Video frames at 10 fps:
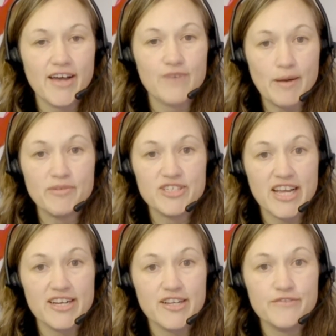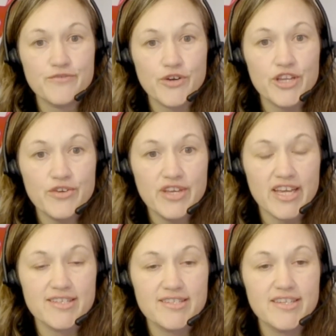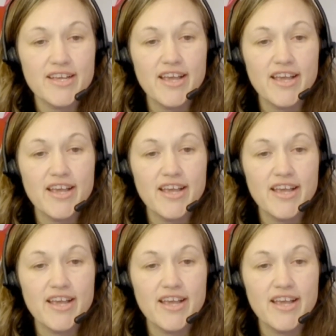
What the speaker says: representatives for Qkids,